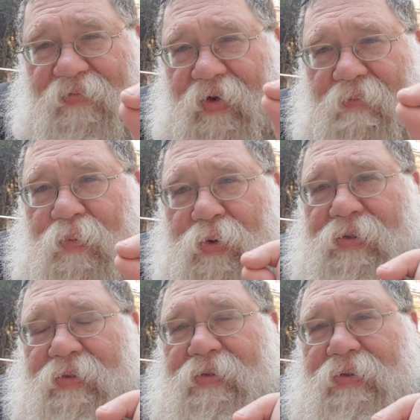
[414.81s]
very
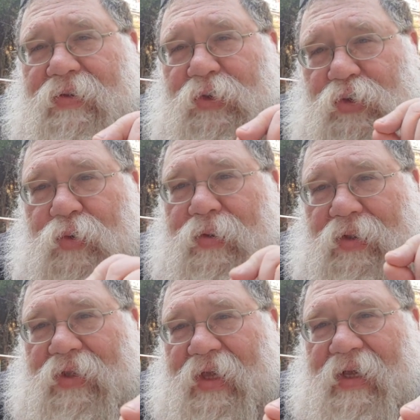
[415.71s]
important short
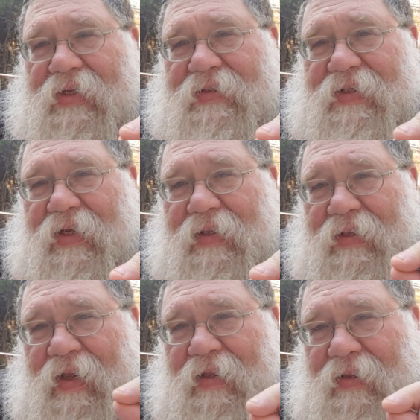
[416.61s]
things
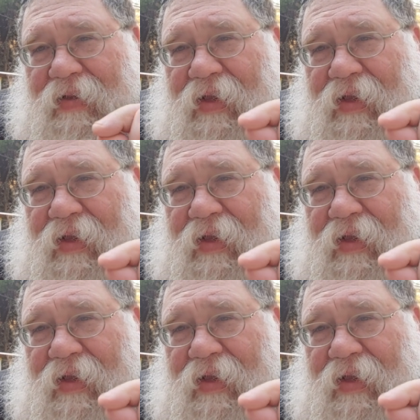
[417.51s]
in, in,